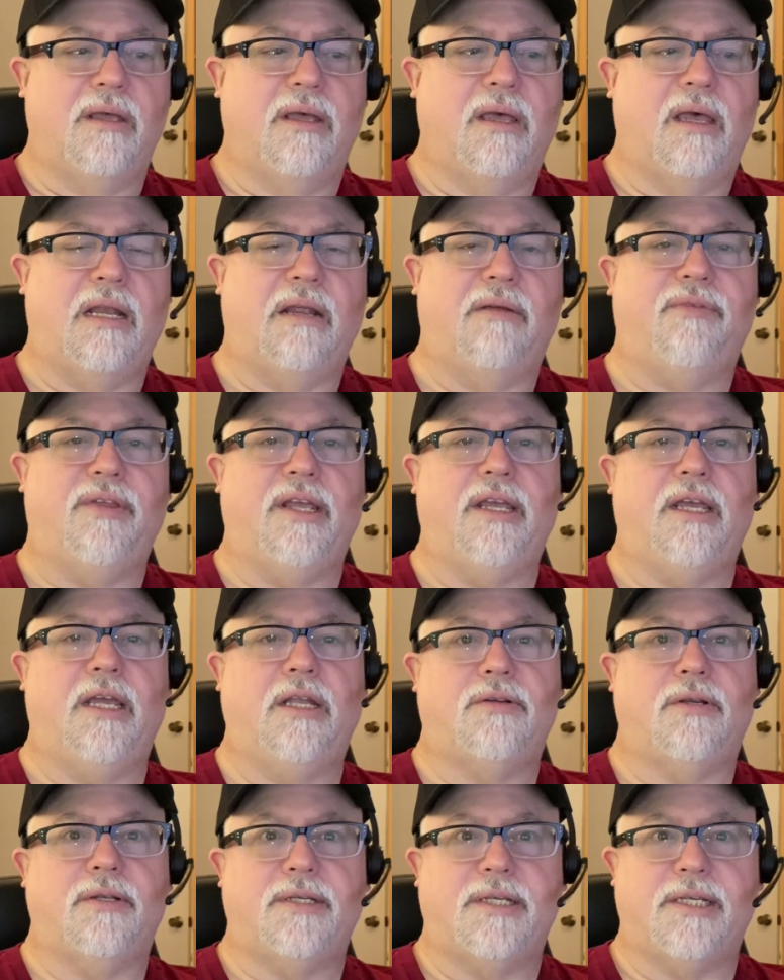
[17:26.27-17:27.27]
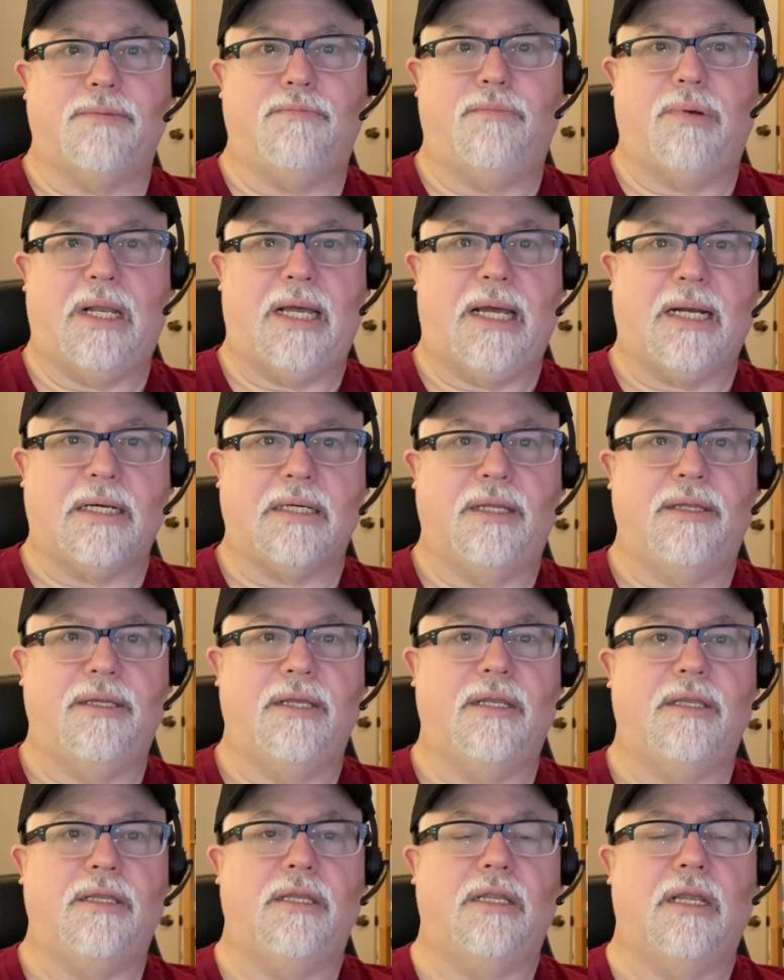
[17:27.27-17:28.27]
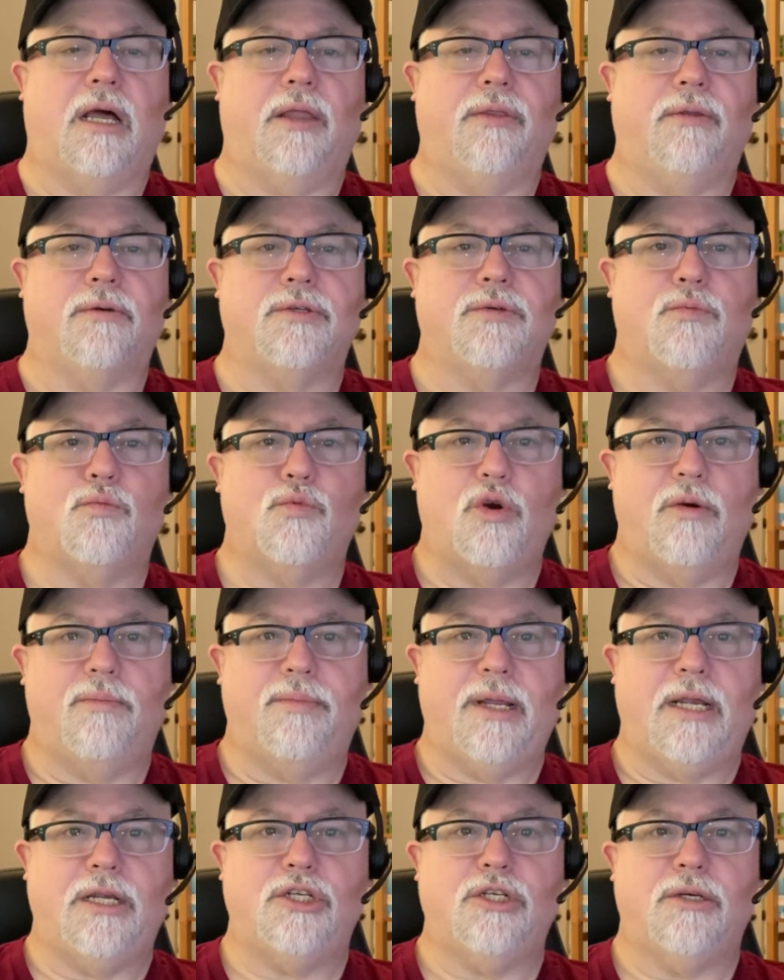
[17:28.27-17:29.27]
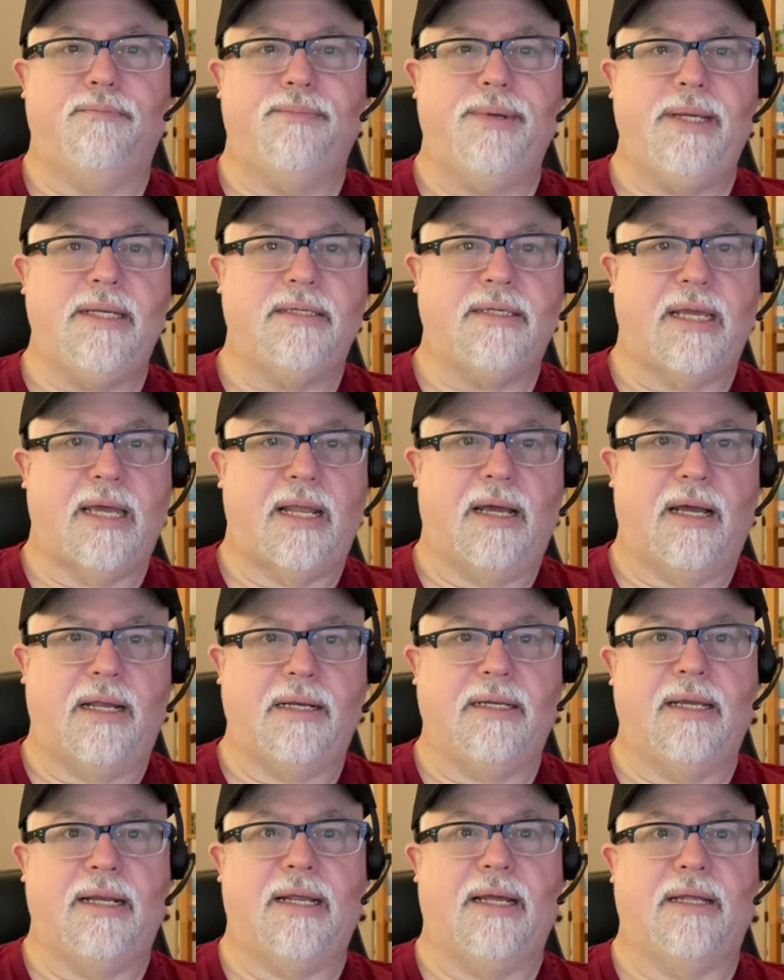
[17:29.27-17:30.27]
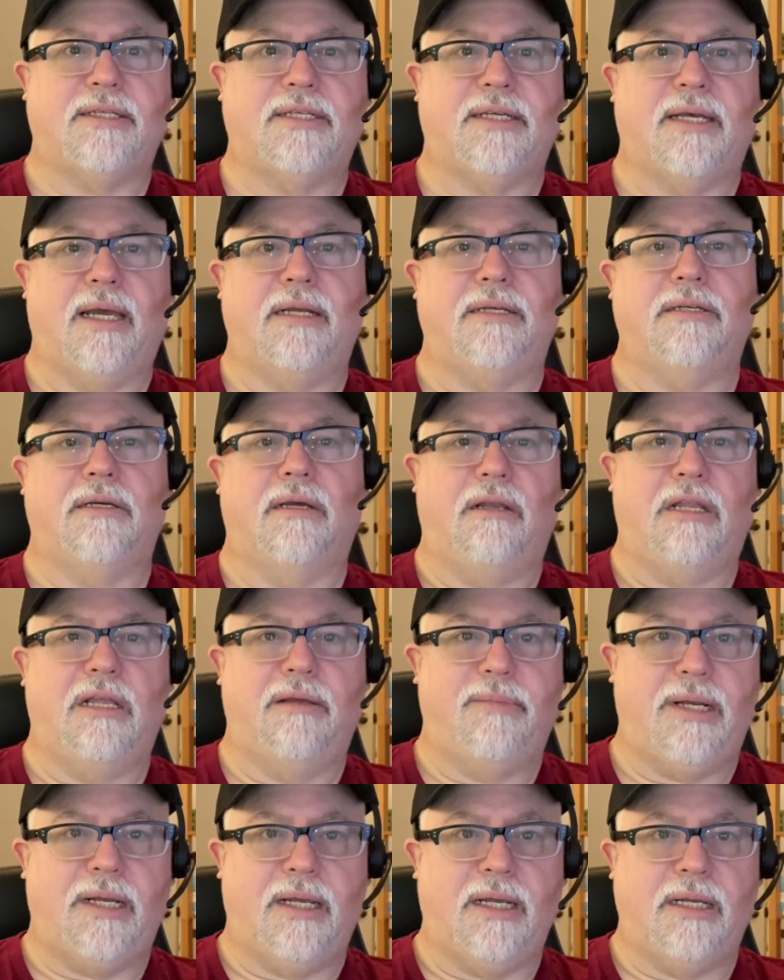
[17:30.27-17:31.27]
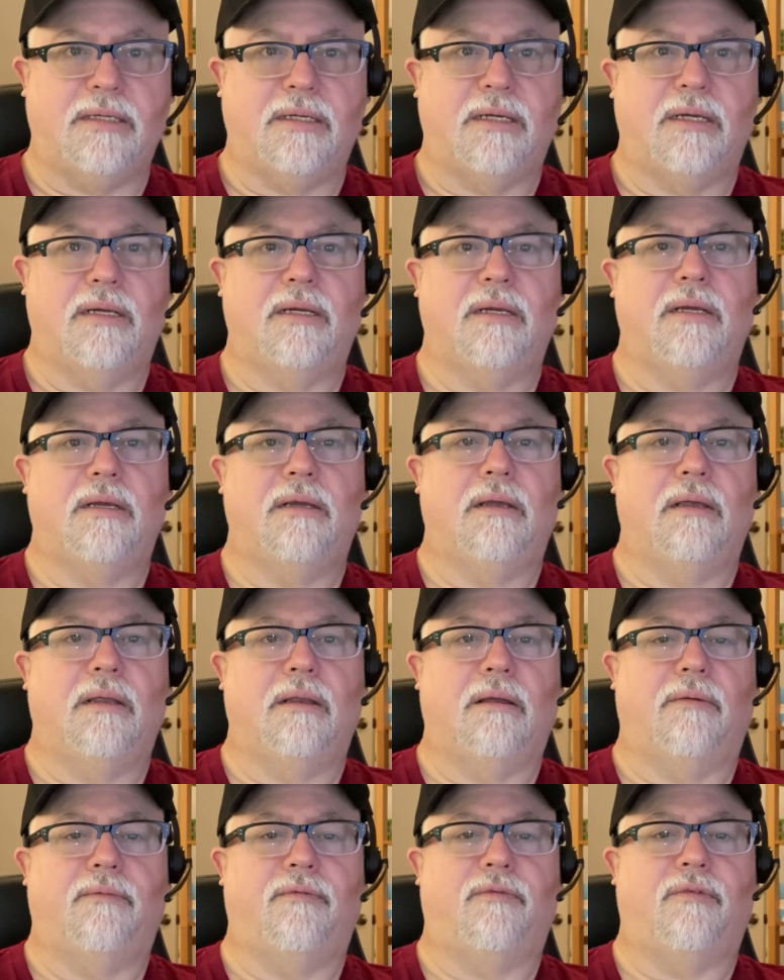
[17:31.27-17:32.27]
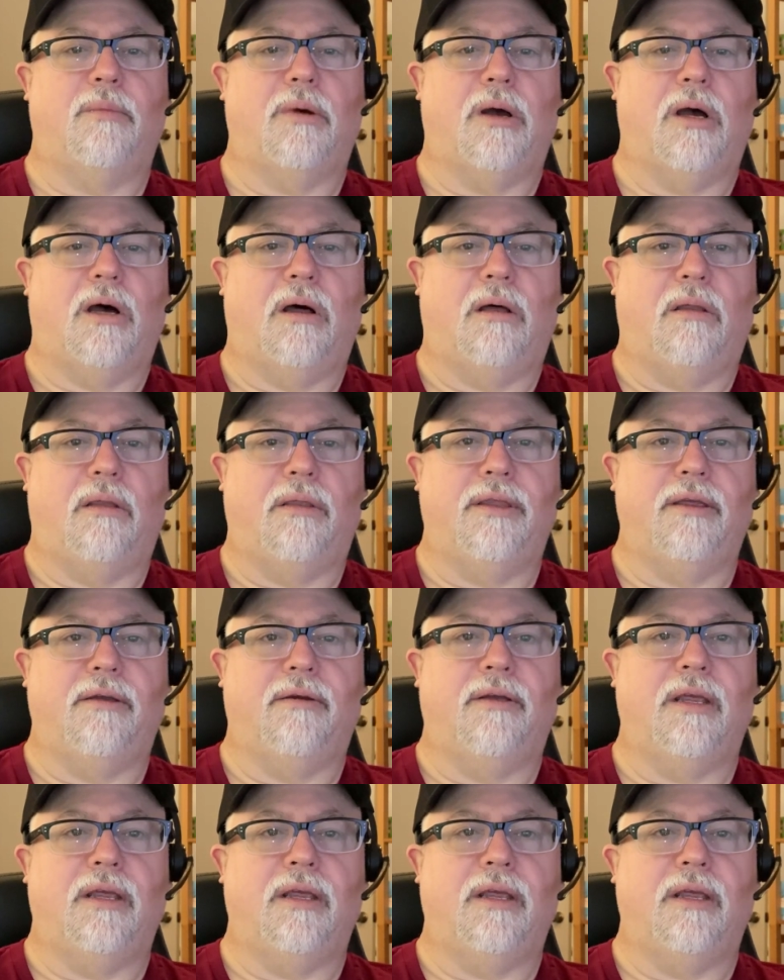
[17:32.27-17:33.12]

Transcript: And if the entrance is blocked, then on those warm days, your bees cannot get outside to eliminate from all the